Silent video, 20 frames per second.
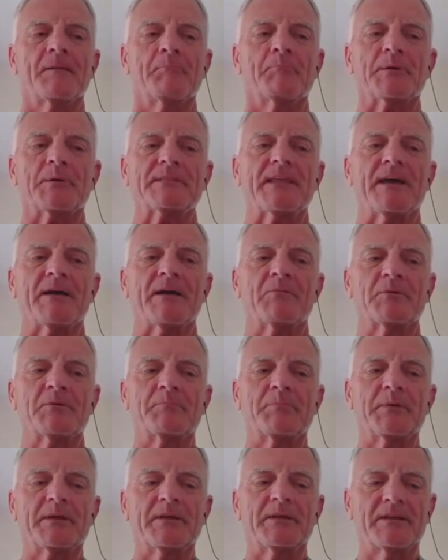But that
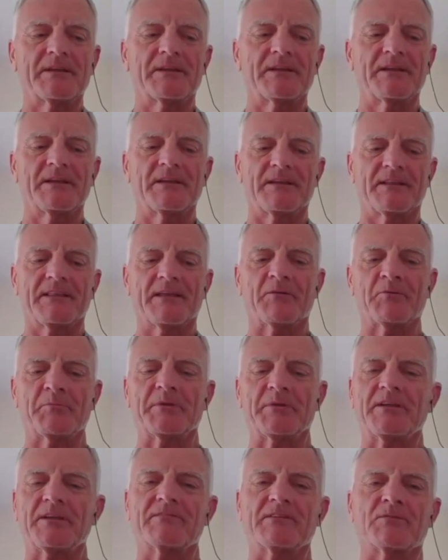would be
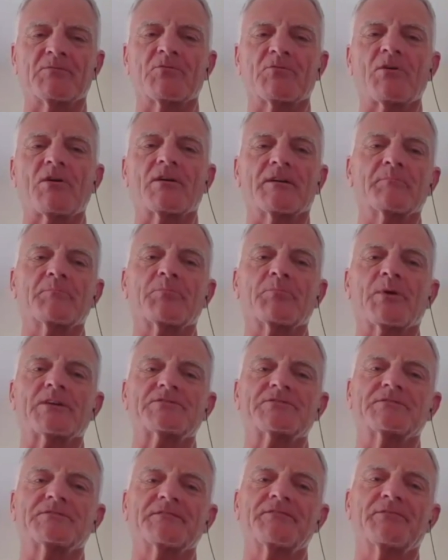giving the wrong
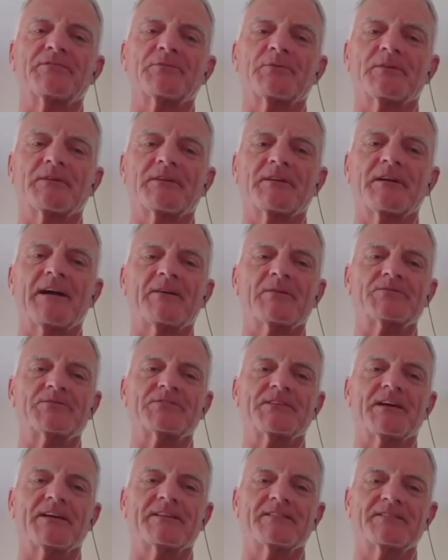impression for how a
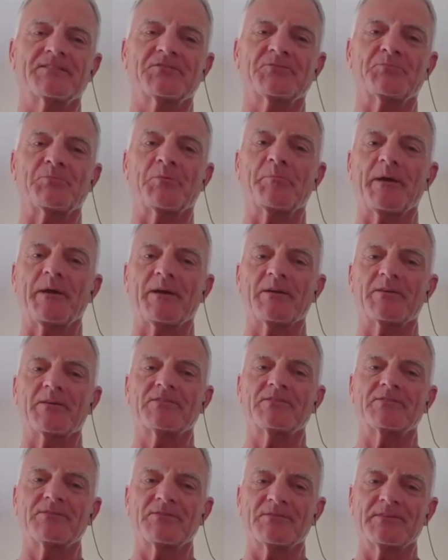scientist prepares
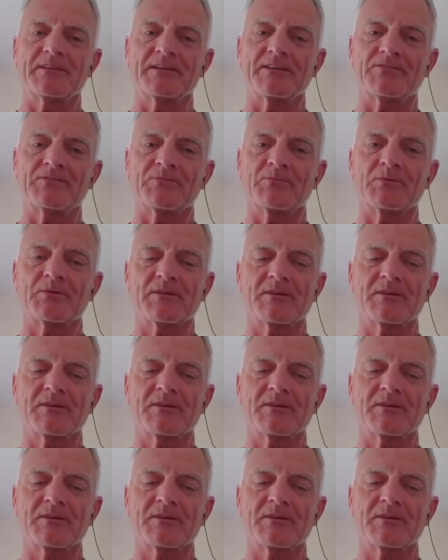to do this.